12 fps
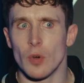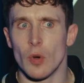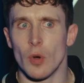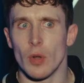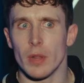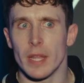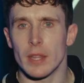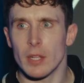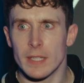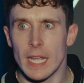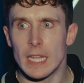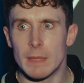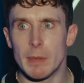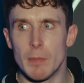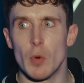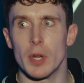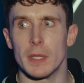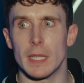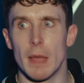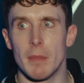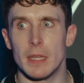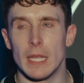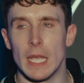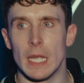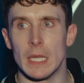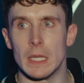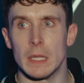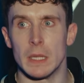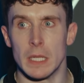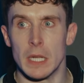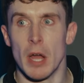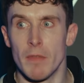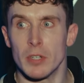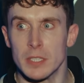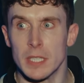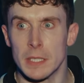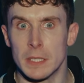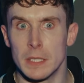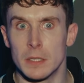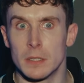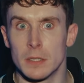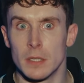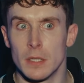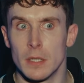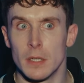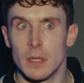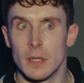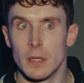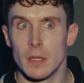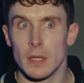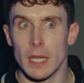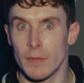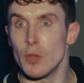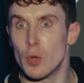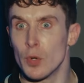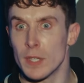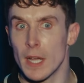though, like, they tend to be more intimidating than in other cities. Like, if you go